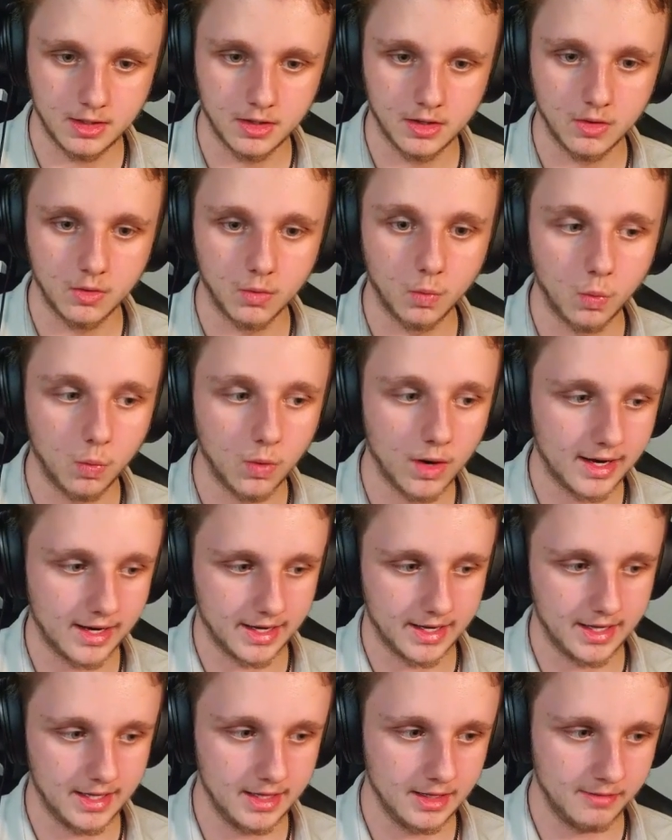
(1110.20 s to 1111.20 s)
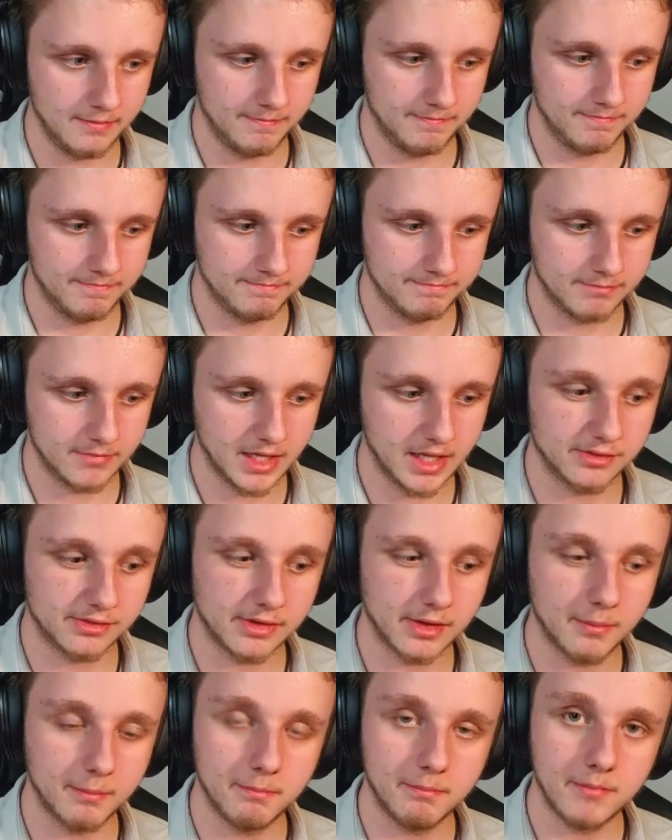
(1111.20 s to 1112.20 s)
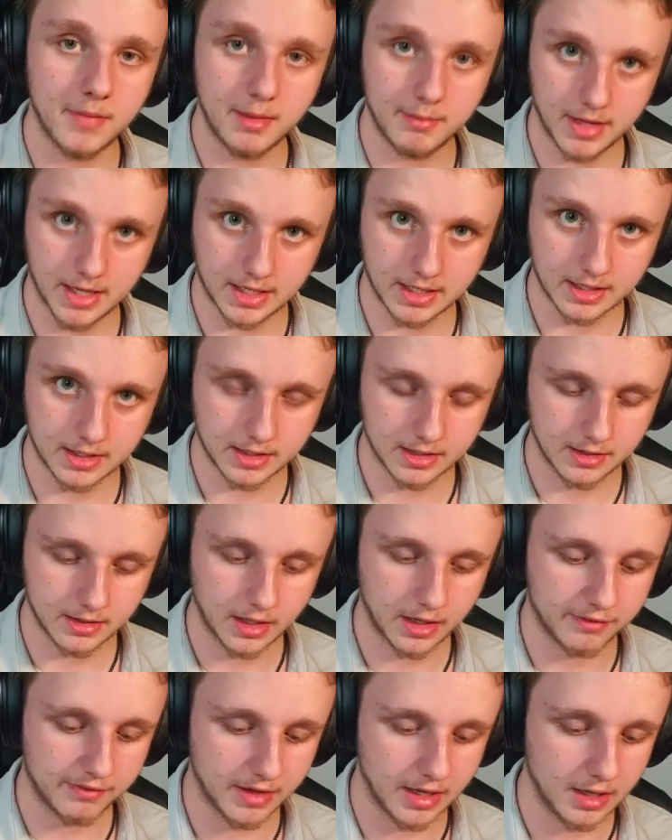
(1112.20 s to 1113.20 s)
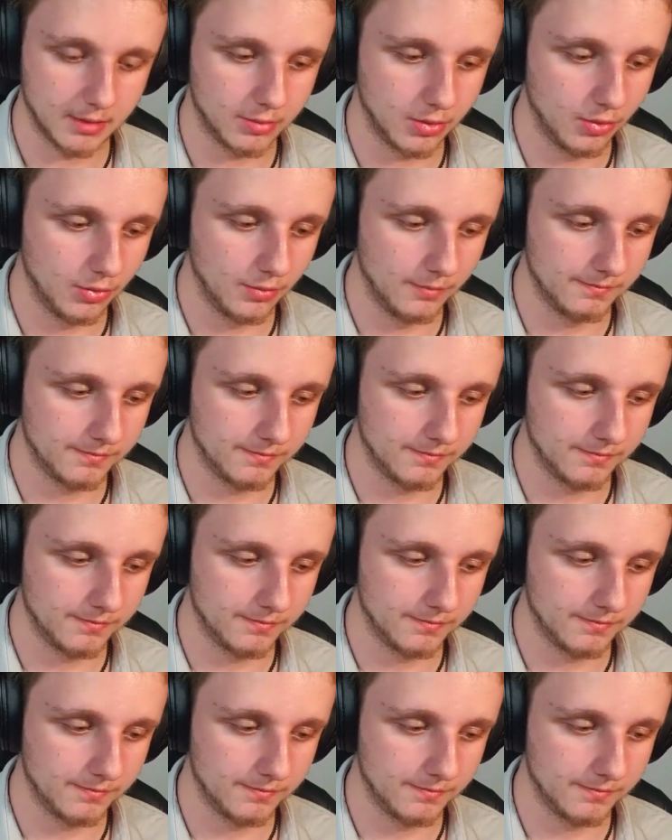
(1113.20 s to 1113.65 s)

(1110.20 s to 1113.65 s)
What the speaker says: Why is the mimic available?